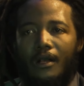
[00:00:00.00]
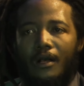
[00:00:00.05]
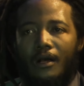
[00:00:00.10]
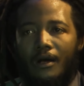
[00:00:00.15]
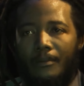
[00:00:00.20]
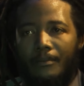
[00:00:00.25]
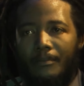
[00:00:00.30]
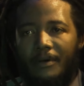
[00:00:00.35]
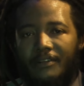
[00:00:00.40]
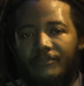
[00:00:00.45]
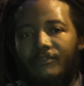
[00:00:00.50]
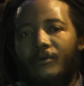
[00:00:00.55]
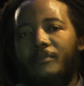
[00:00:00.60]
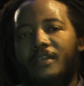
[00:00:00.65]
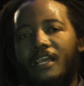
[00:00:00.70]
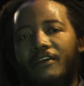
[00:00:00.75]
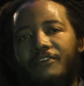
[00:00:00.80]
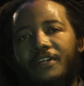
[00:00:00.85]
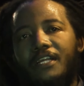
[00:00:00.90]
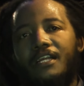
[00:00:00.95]
But for
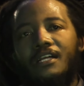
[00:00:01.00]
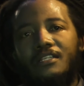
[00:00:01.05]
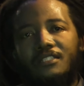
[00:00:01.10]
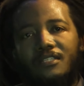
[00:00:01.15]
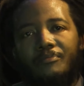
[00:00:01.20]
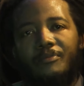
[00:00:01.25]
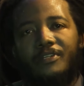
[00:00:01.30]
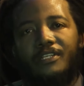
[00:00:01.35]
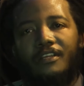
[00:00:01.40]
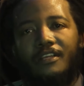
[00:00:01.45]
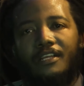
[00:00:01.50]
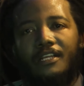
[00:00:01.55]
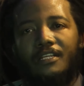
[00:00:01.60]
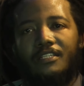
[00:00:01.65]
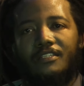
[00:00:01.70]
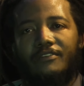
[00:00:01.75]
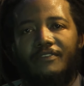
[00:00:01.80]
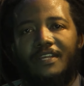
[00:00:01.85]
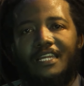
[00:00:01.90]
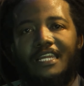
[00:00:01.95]
me, Afrikaans in particular
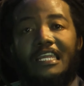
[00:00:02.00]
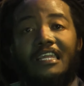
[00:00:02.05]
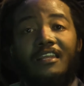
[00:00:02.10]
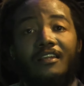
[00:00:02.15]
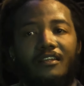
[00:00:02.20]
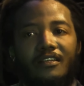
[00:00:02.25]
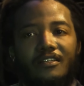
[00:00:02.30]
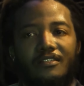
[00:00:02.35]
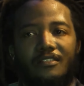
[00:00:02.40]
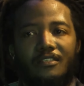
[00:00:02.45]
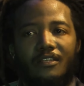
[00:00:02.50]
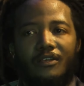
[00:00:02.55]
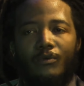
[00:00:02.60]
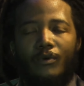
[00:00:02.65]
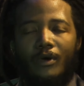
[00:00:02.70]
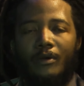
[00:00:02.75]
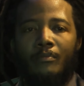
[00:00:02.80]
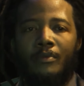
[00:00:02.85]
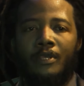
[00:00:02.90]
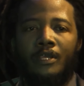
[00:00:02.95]
is a very interesting
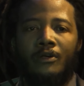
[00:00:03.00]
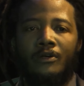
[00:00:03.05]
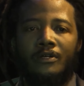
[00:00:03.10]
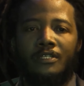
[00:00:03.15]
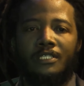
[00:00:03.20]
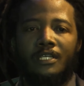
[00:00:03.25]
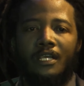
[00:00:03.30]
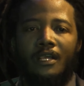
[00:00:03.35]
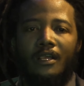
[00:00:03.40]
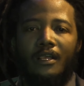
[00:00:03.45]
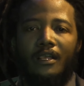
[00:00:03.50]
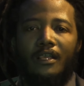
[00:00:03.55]
one because